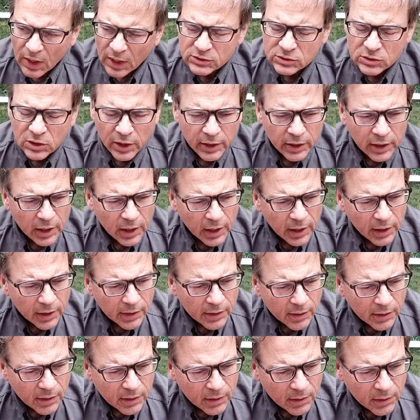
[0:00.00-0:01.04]
That's like
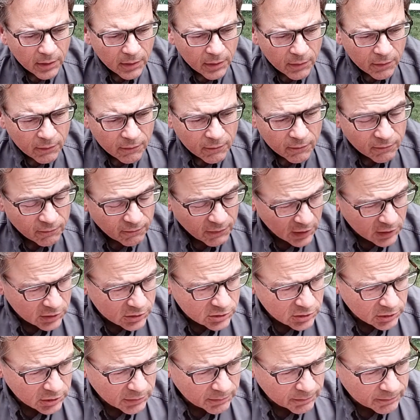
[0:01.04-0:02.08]
I fell
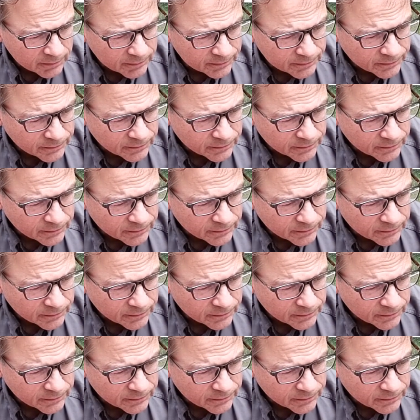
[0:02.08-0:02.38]
asleep